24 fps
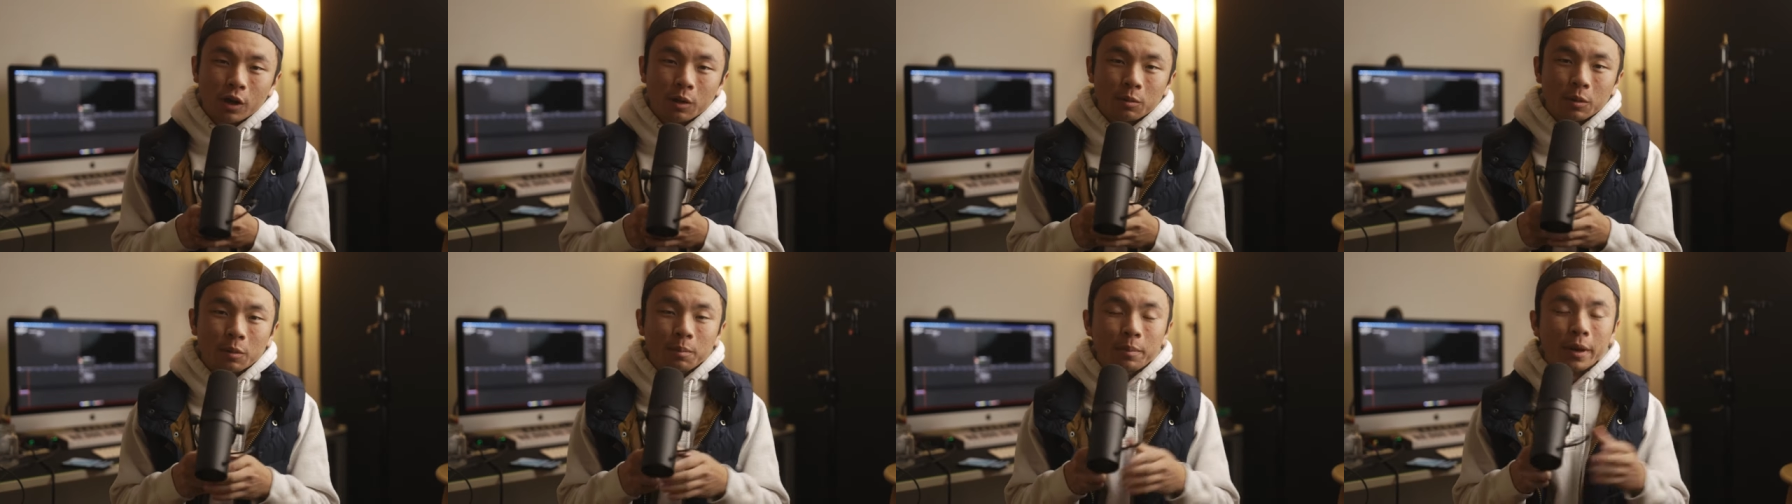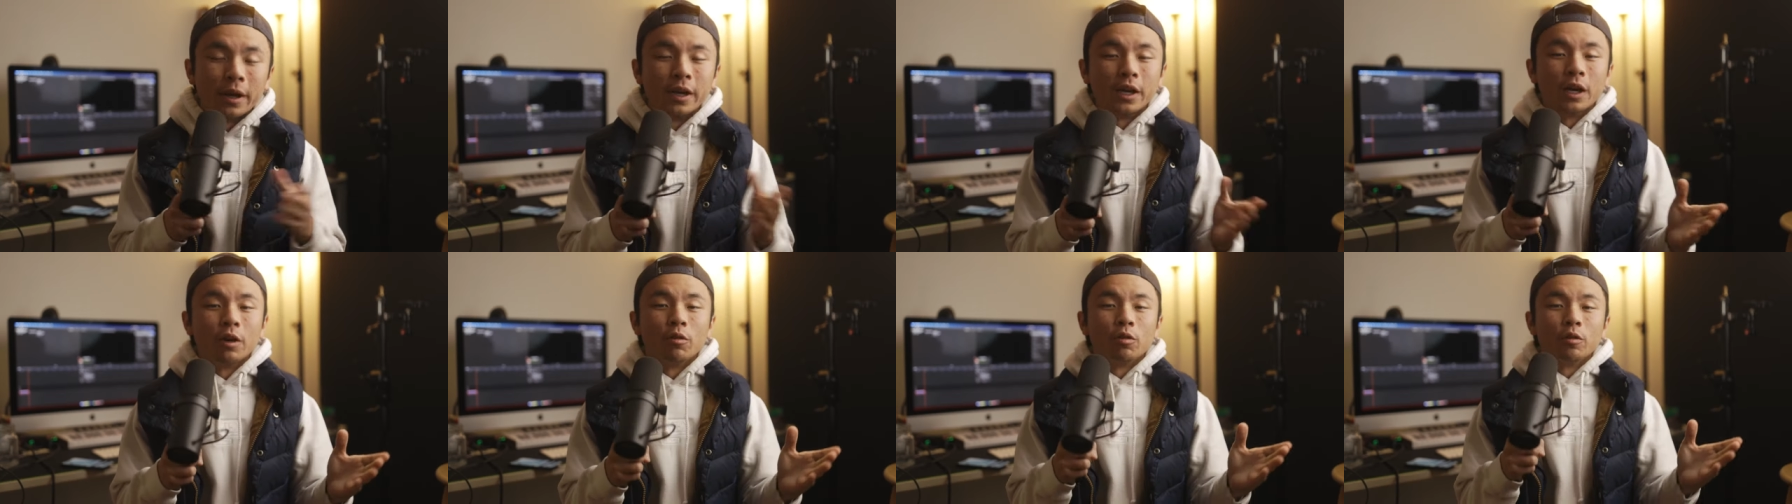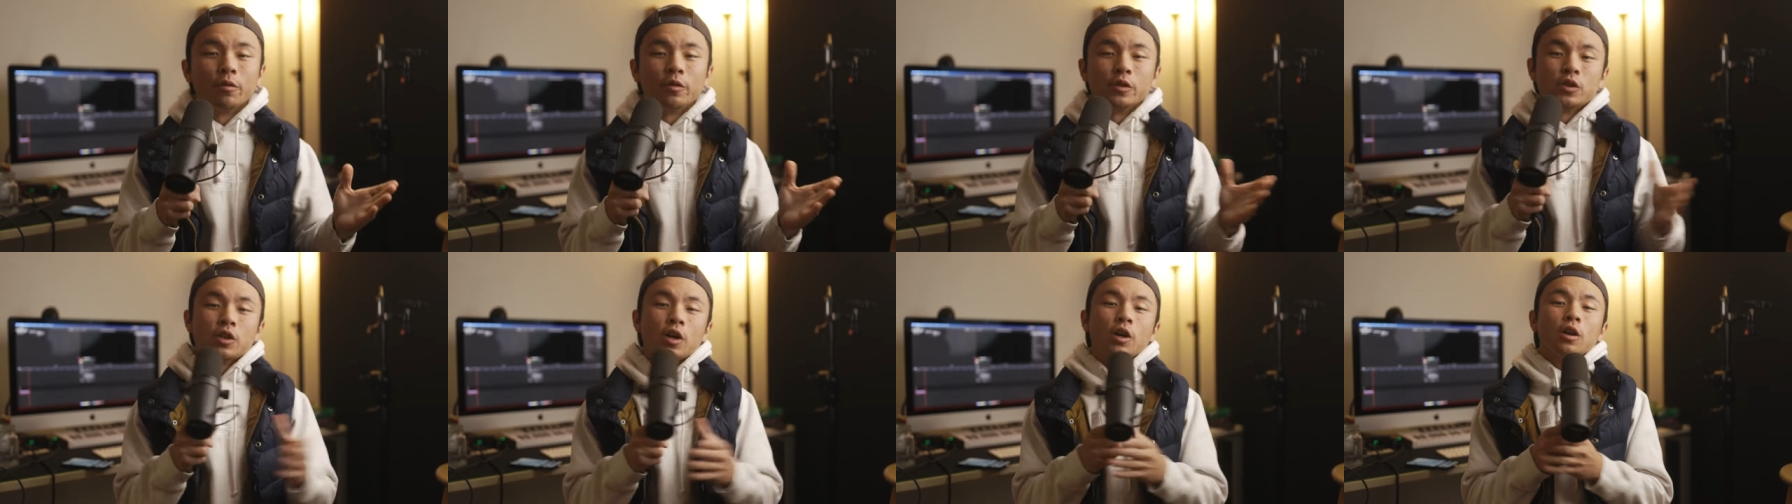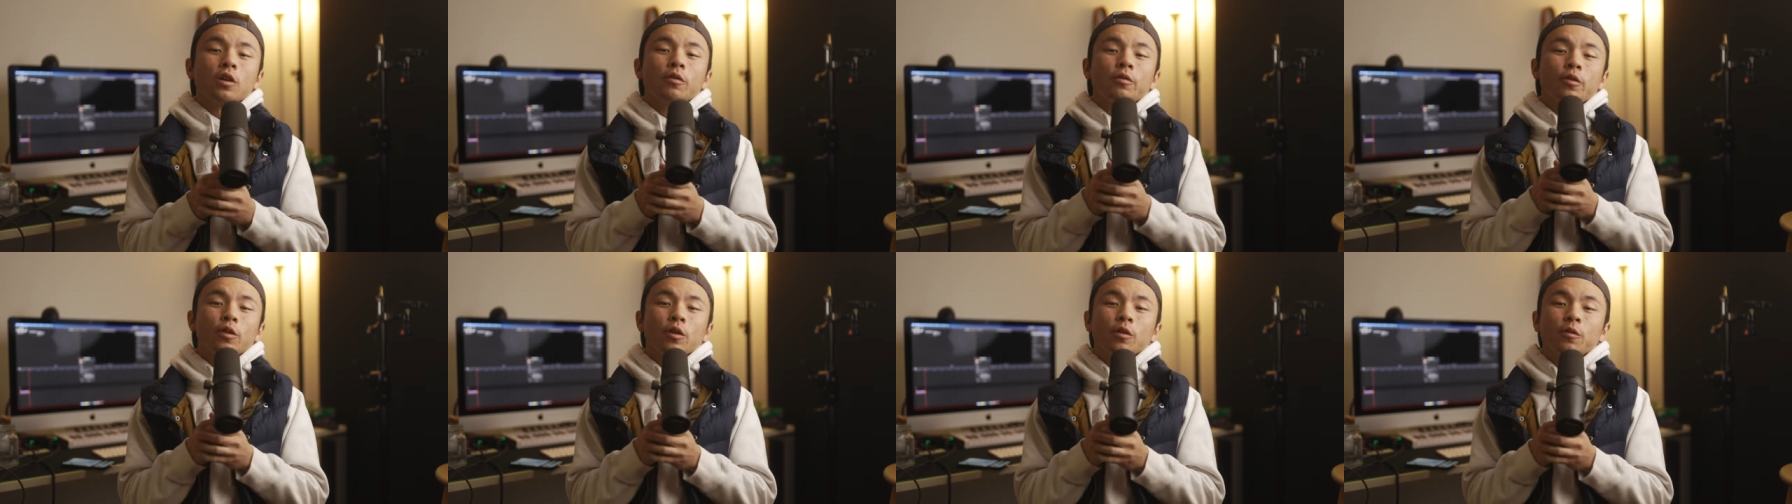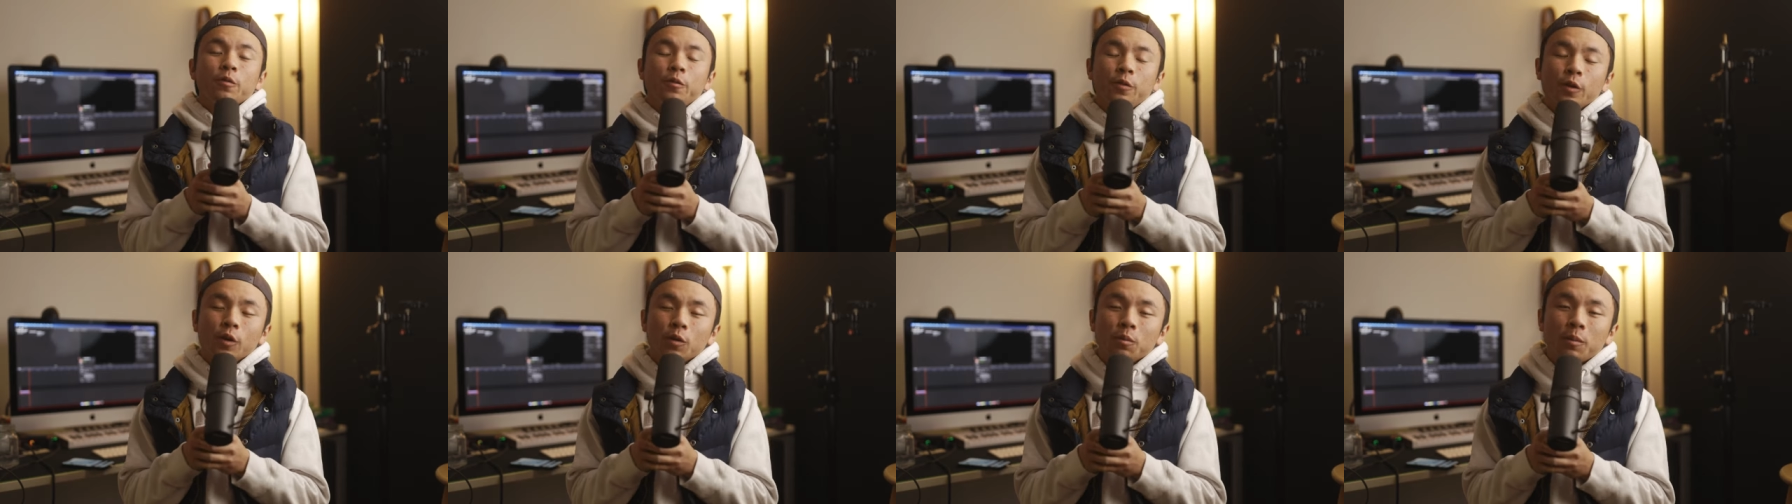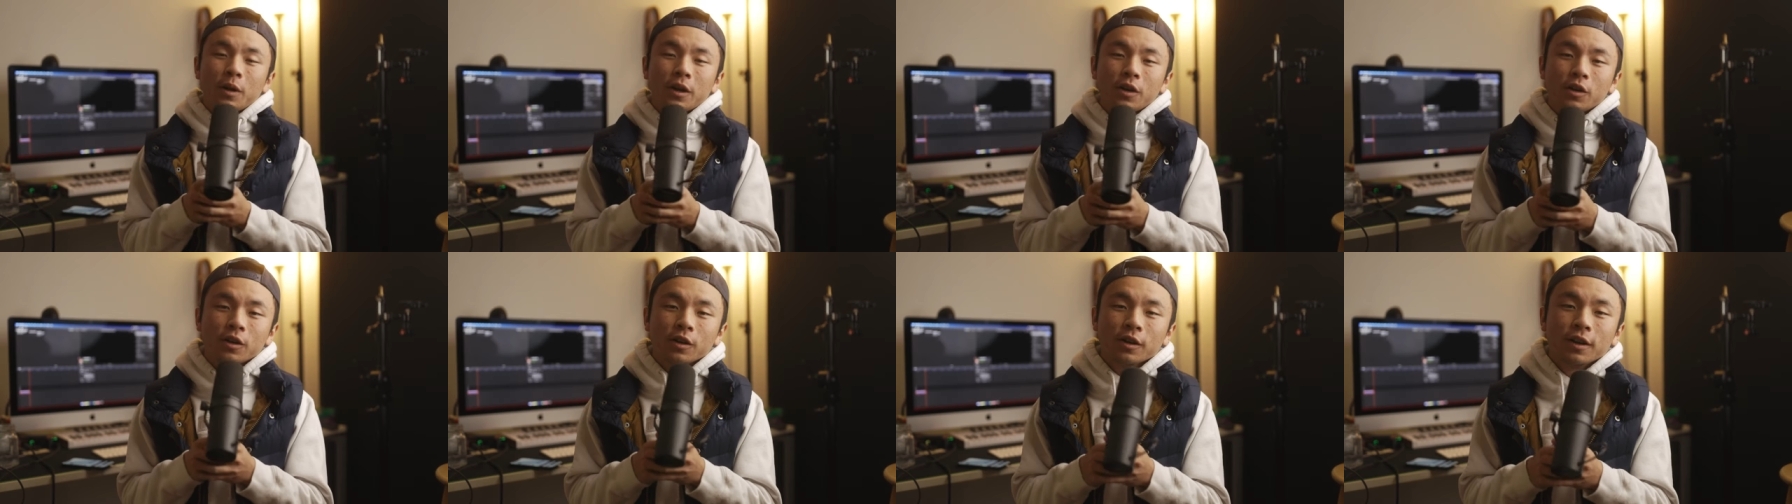I'm a Bay Area photographer and
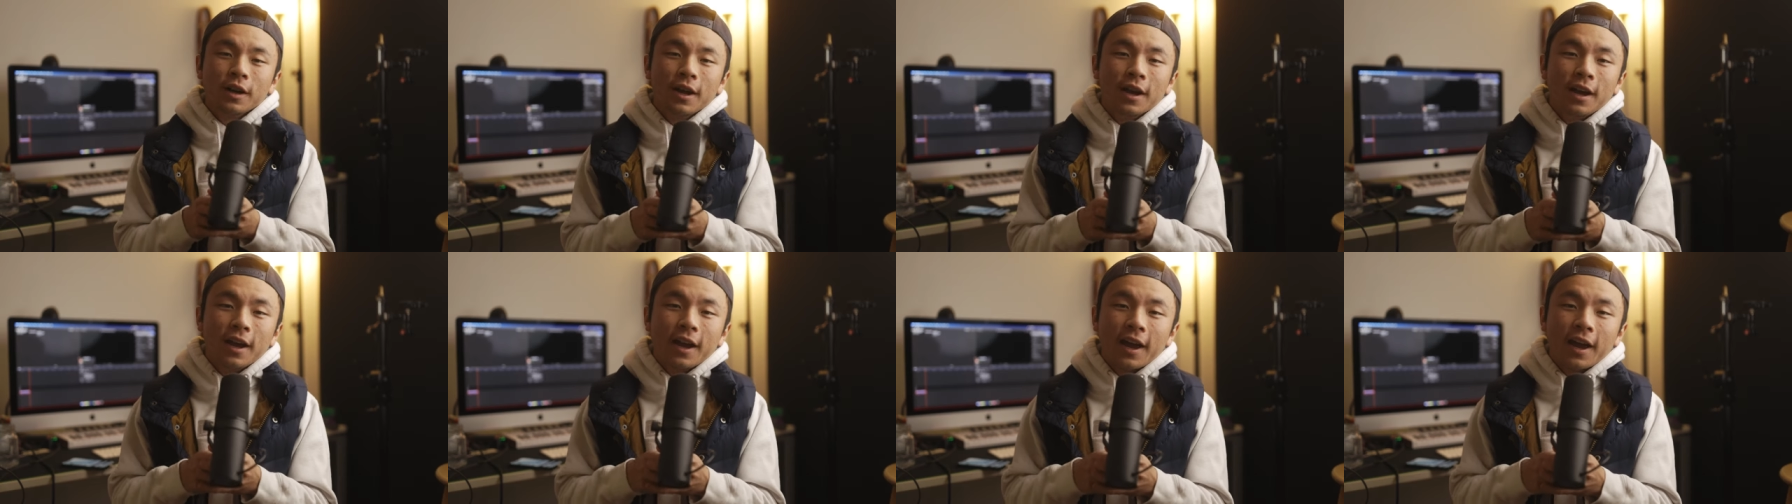filmmaker,